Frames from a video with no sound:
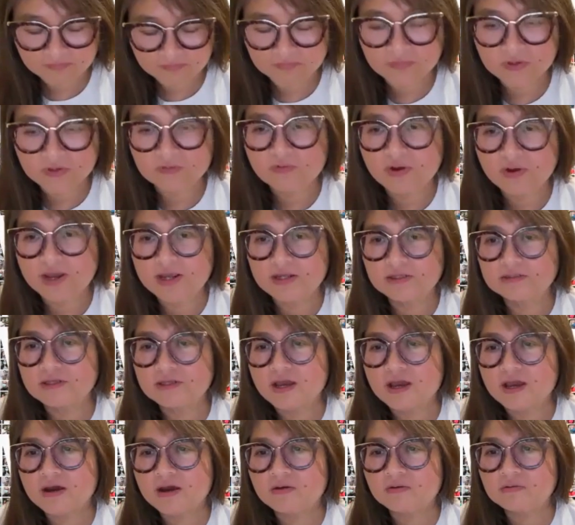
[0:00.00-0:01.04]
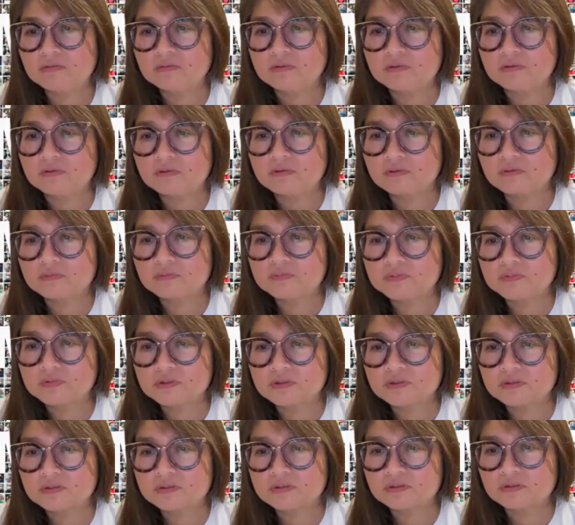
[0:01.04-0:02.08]
right now.
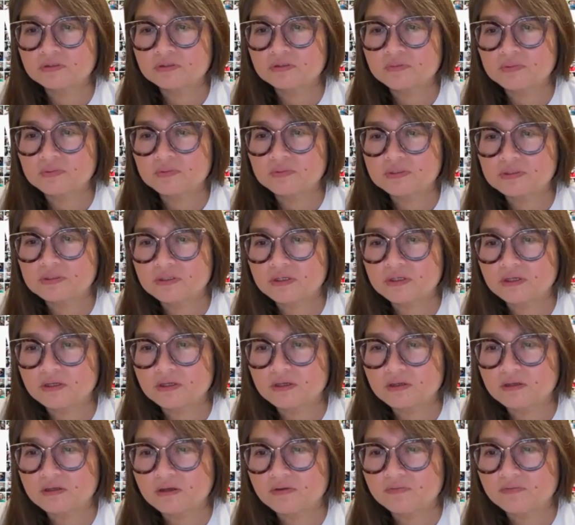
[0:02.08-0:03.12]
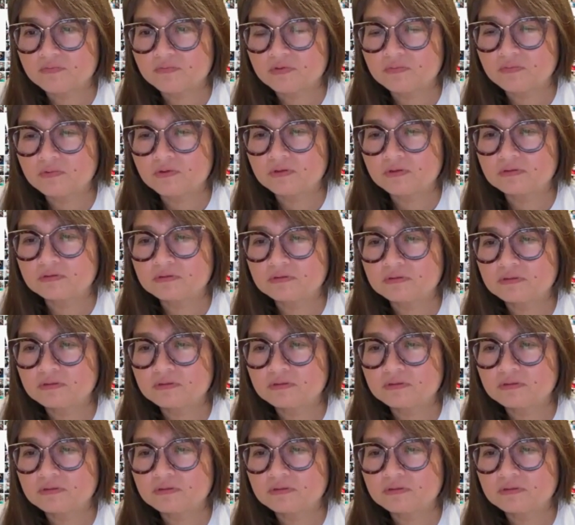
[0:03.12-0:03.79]
Oops, let me see, everyone.